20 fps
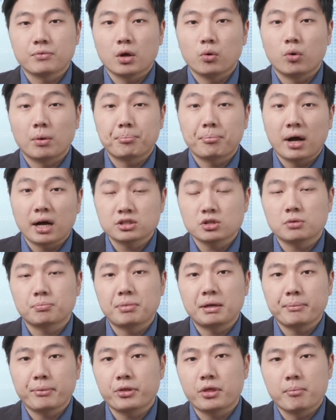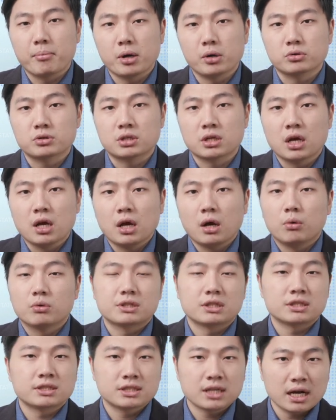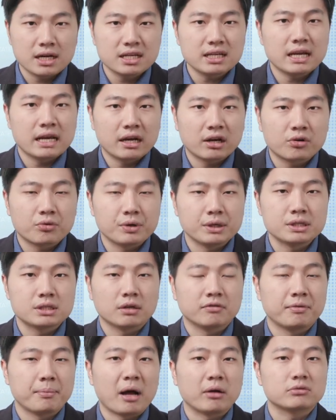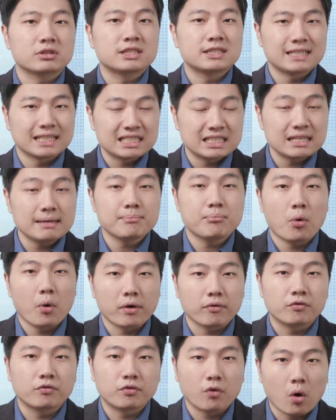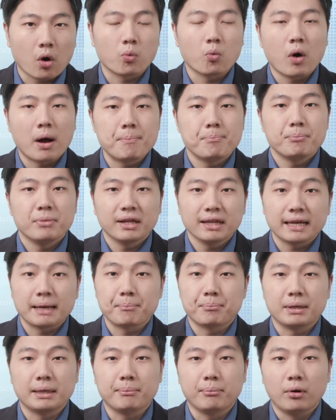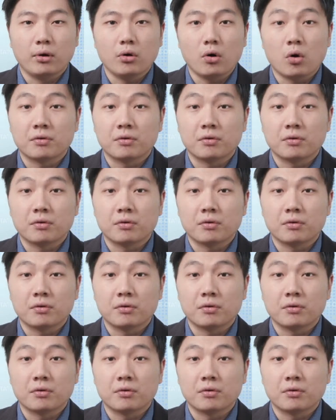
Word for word: what puzzled people the most was the sudden increase of about 16.41 million people